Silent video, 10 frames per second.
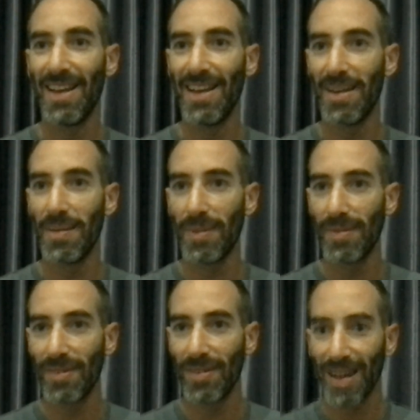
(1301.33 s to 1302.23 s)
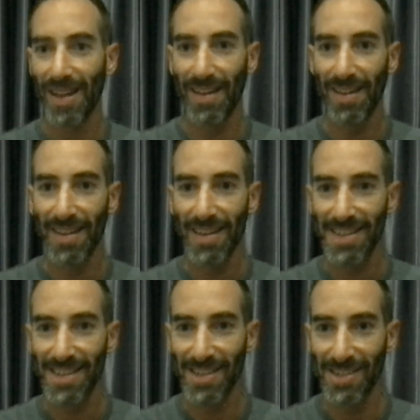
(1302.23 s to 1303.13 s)
I'm going to
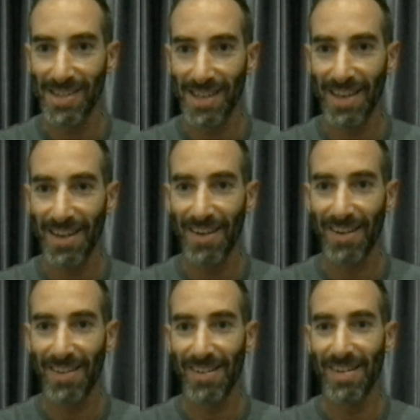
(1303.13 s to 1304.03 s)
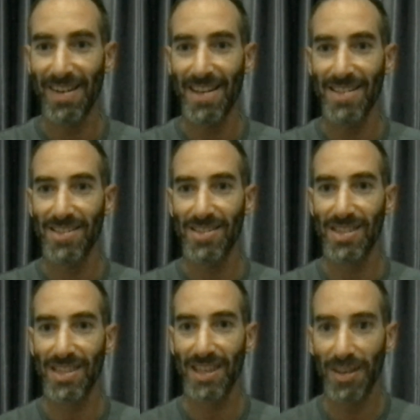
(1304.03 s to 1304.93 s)
see who's here. Nice to
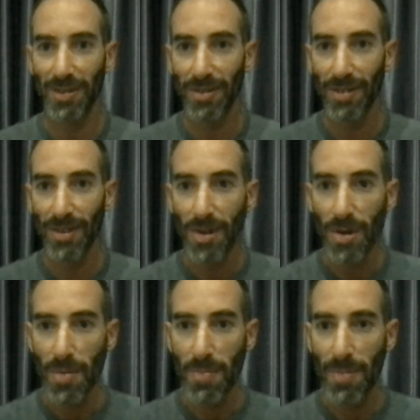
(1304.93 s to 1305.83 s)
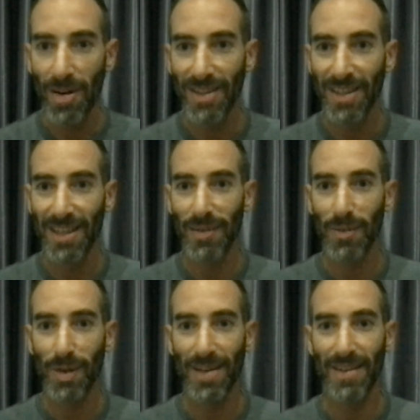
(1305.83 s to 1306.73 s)
see you,
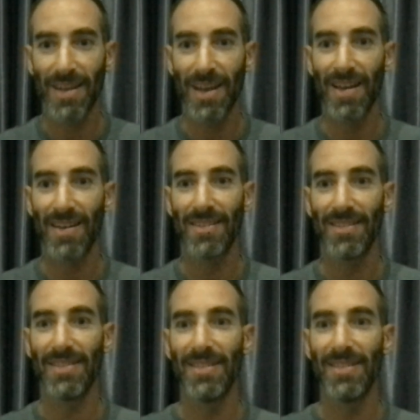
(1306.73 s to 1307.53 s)
Martin, Wanda.